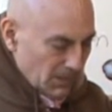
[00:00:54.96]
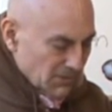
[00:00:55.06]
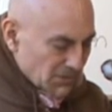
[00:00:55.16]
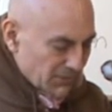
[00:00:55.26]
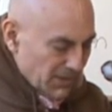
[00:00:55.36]

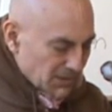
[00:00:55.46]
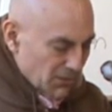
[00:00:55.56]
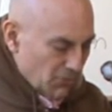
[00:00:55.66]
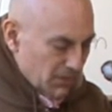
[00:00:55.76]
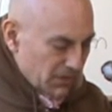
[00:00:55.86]
So thus,
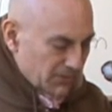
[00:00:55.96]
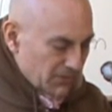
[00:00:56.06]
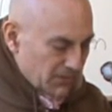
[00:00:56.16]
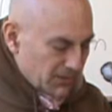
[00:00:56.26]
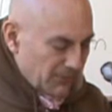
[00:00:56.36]
according to
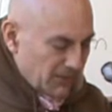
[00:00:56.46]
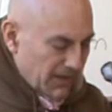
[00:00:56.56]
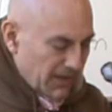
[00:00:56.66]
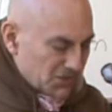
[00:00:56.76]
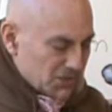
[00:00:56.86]
their different
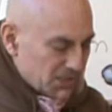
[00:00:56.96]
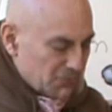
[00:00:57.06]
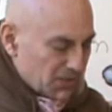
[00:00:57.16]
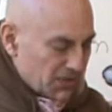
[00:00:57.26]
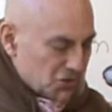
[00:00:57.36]
ages and
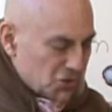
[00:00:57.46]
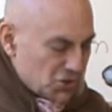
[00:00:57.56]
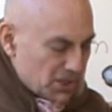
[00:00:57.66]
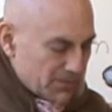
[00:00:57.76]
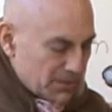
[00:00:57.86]

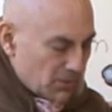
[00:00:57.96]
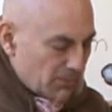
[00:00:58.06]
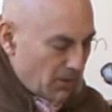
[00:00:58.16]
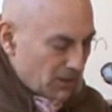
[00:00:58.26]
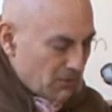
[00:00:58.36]
relationships, Lord
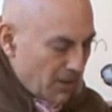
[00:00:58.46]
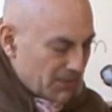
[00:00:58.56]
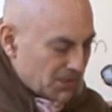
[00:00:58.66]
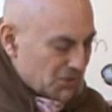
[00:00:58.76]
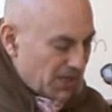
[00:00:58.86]
Balaram
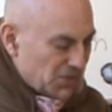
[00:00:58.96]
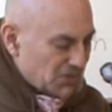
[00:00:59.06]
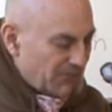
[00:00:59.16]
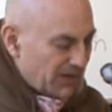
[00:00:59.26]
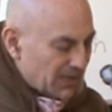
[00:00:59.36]
exchanged
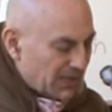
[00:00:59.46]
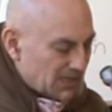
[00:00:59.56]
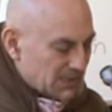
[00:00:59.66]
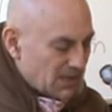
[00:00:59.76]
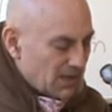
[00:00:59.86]

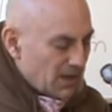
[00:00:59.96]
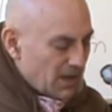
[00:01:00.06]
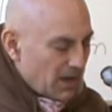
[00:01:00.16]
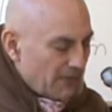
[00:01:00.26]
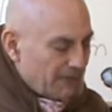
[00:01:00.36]
feelings
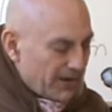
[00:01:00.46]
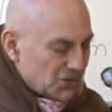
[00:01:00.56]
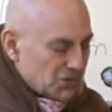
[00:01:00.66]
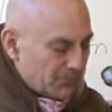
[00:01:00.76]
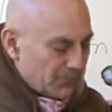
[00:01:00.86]
of
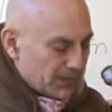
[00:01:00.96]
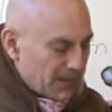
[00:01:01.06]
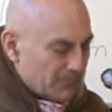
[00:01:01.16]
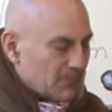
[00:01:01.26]
friendship with them.